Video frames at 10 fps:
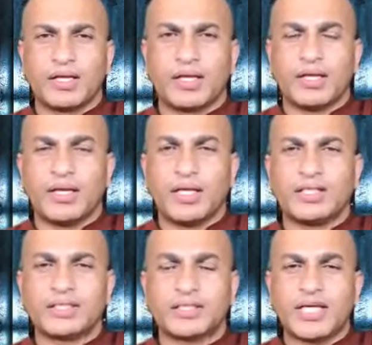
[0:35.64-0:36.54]
And
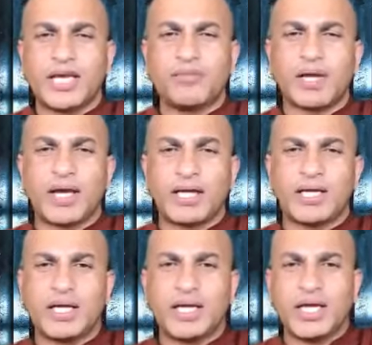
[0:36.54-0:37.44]
it's same
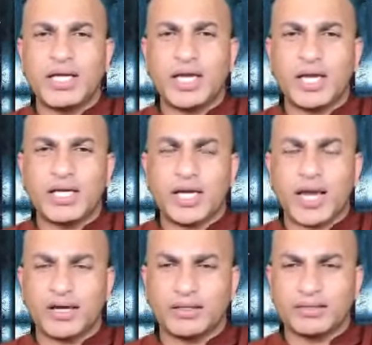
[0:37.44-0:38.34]
like yin and
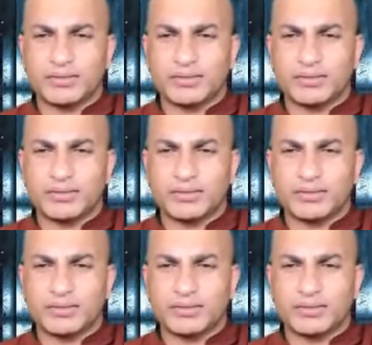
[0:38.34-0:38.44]
yang.